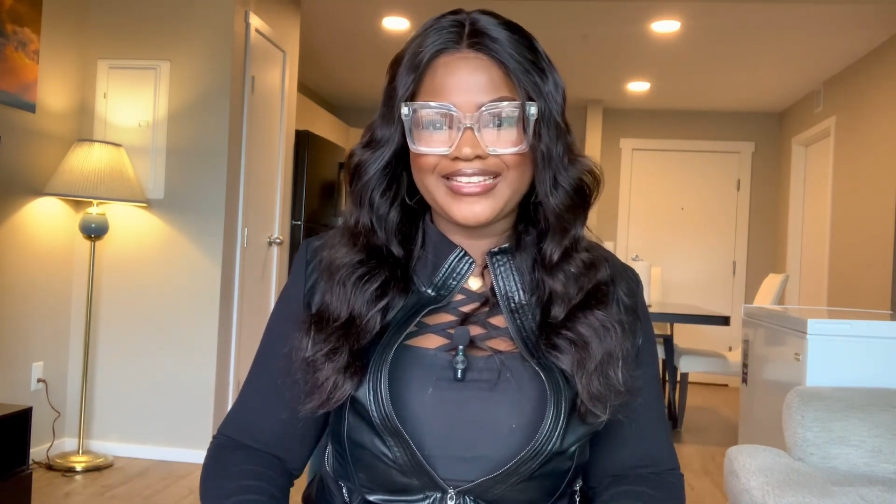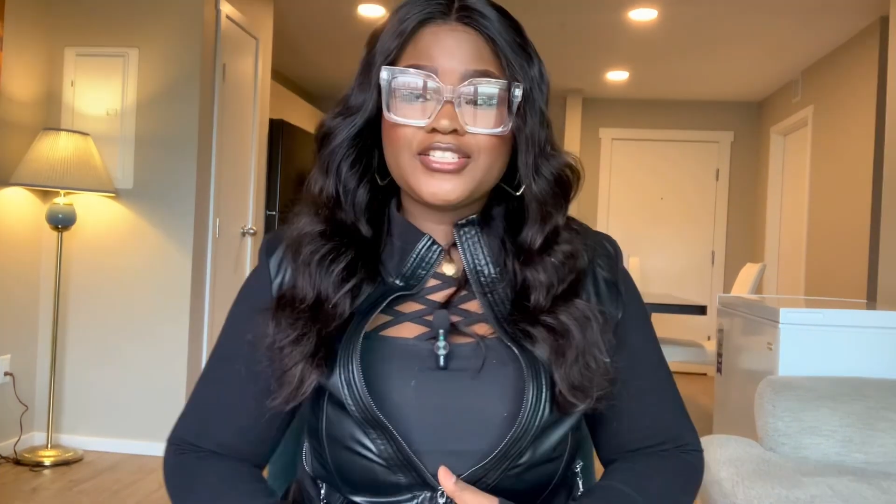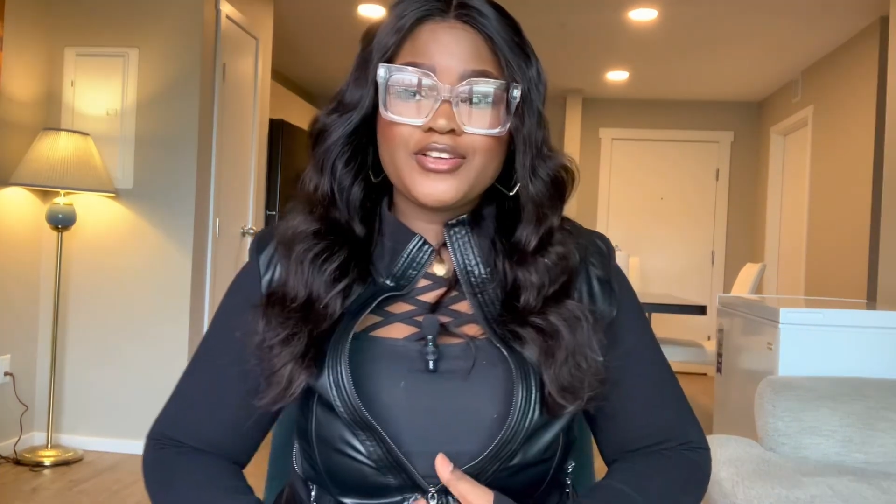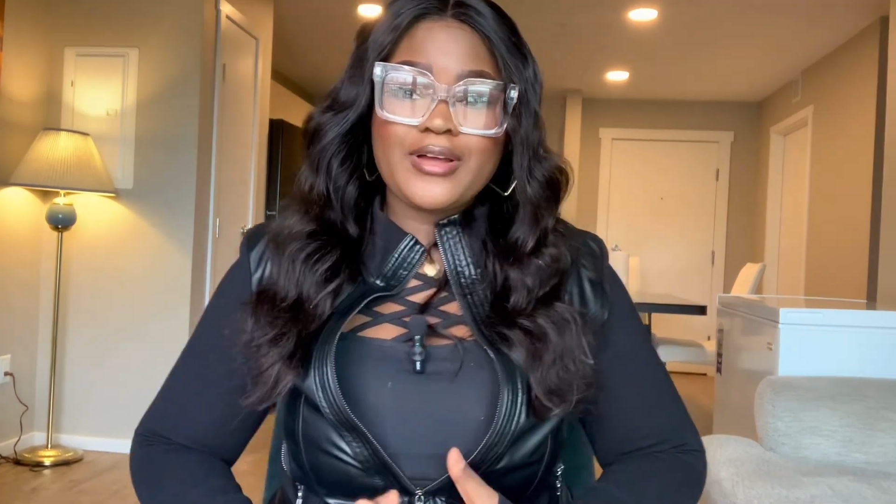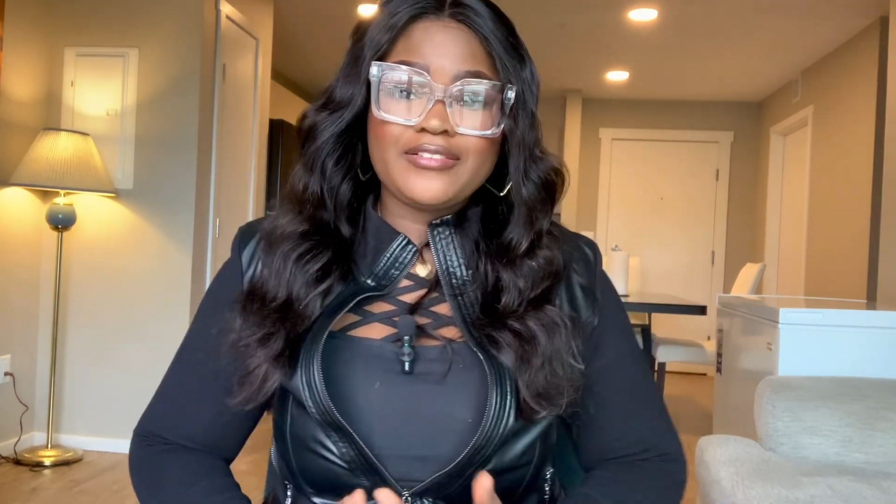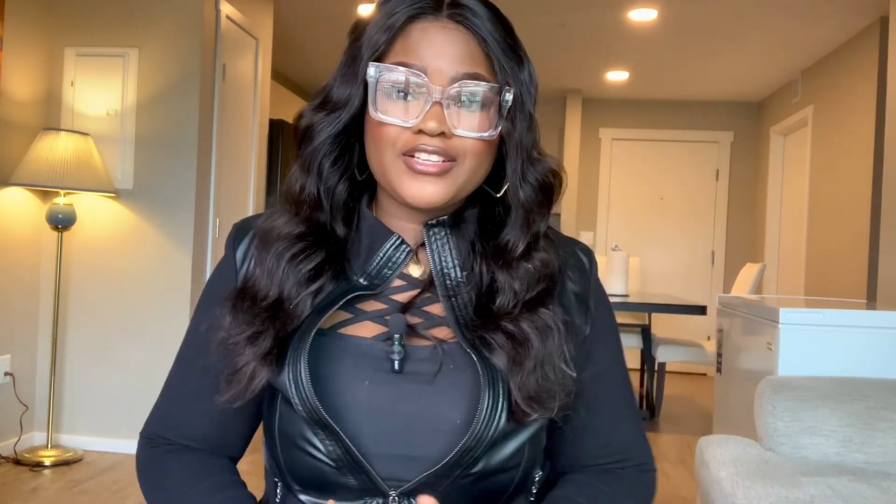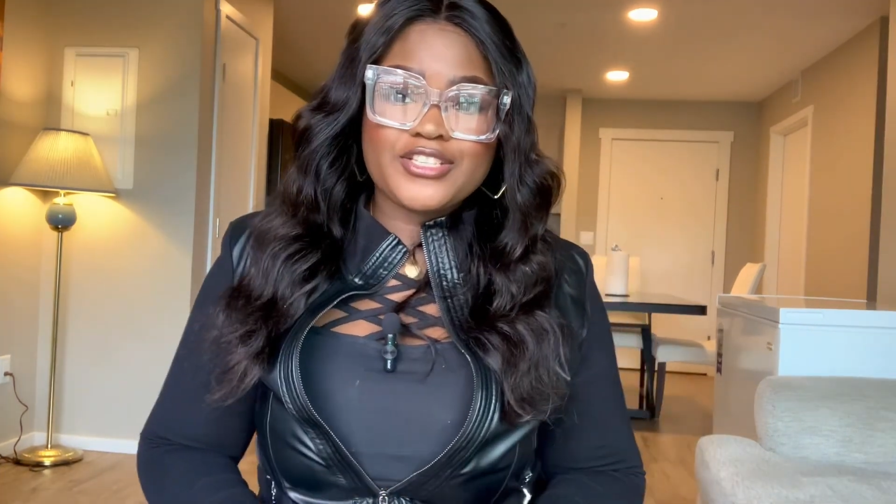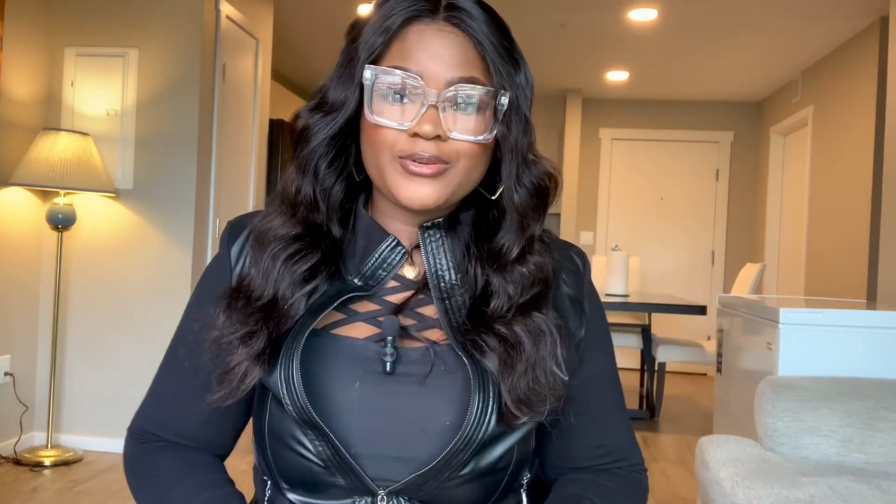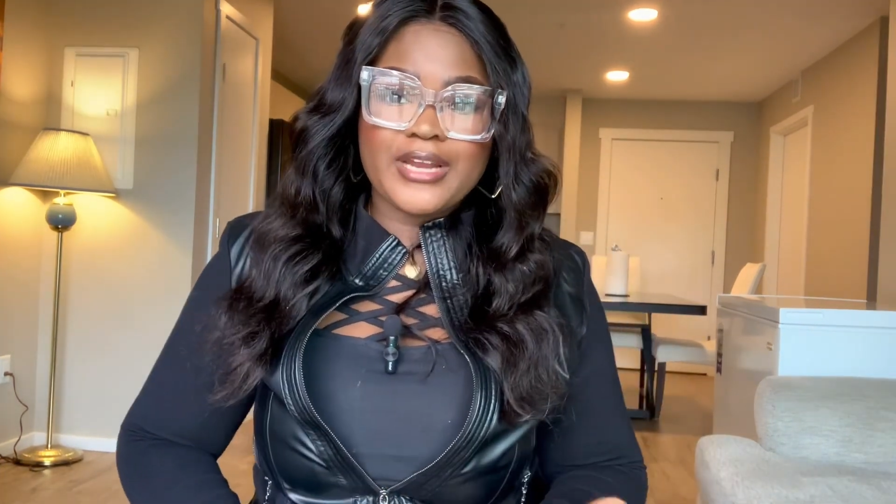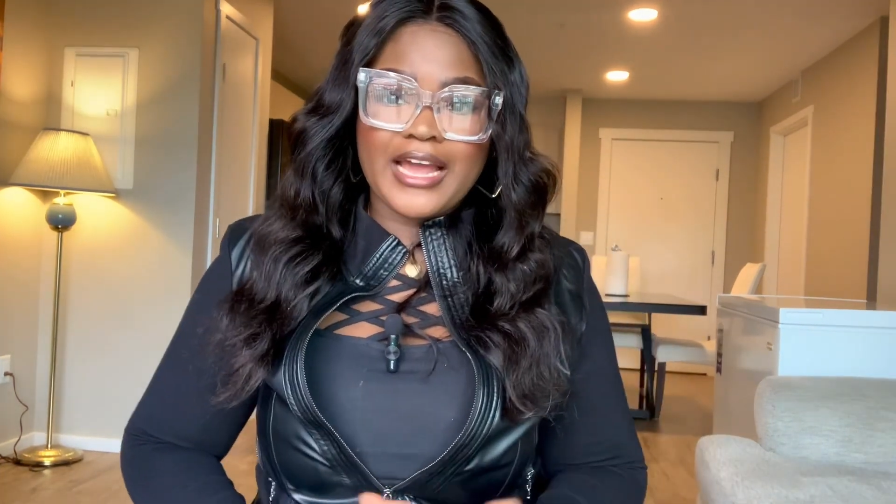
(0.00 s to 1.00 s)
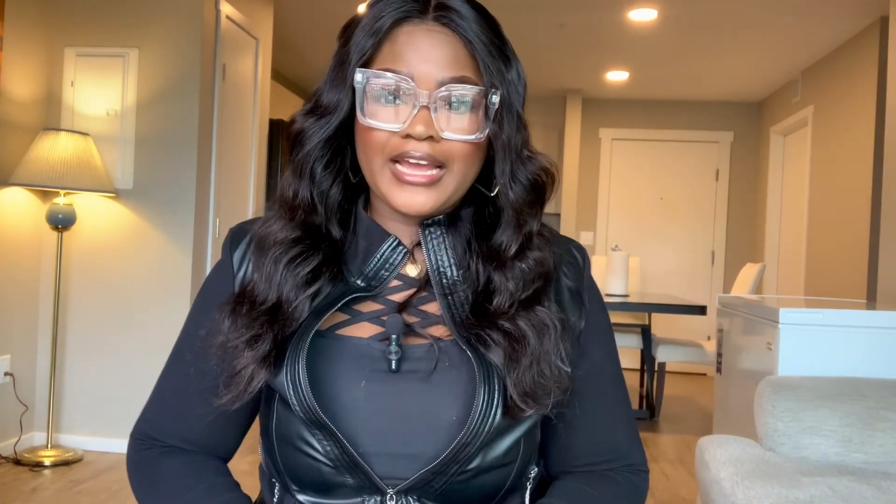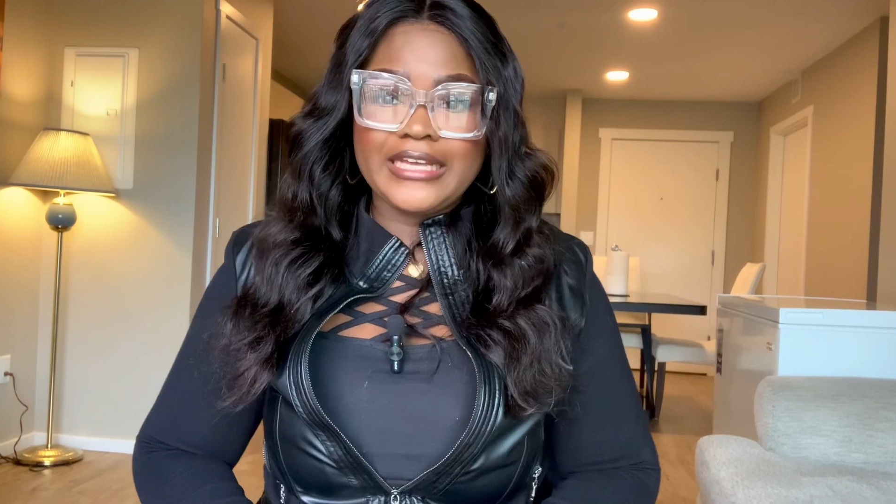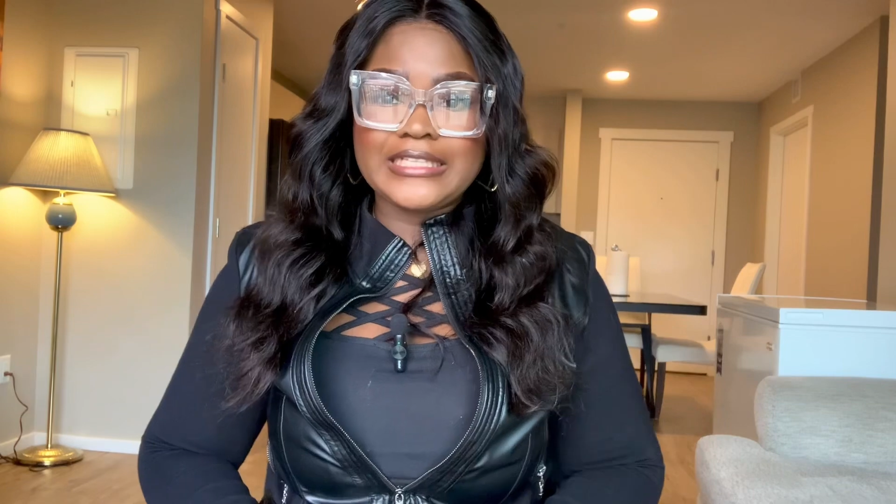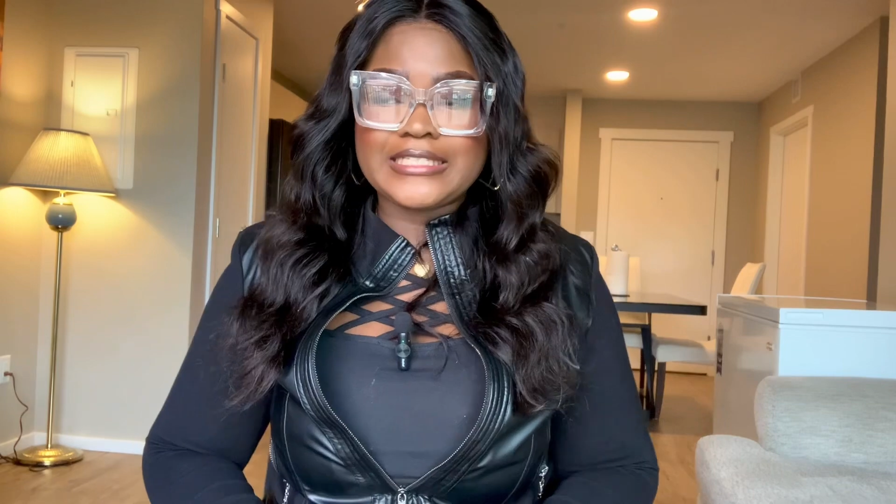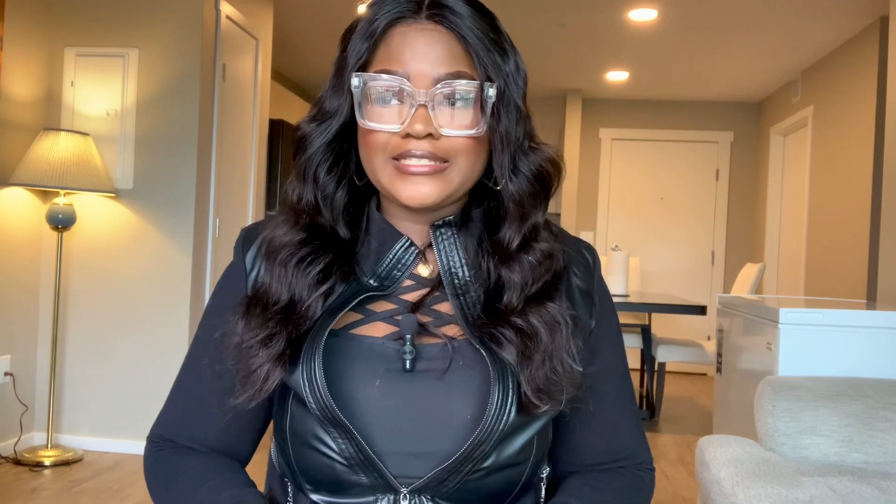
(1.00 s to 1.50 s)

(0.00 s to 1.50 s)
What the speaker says: Okay, so after 2 nights,